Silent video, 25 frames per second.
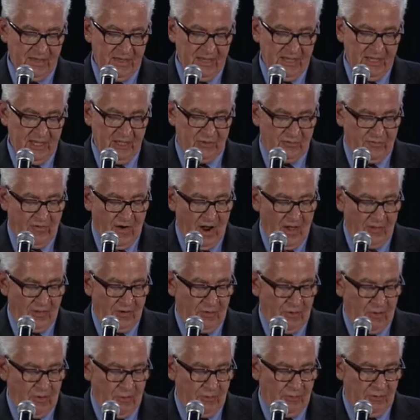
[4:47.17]
His
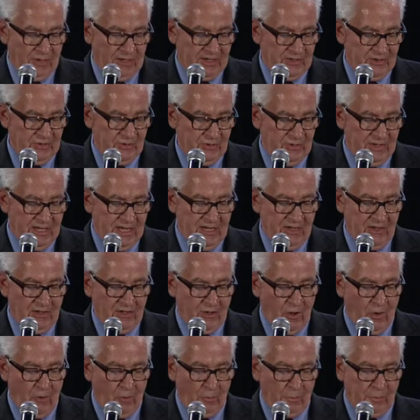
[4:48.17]
father owned a unique
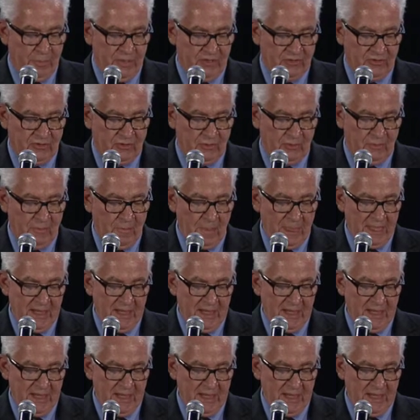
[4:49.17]
Colt pistol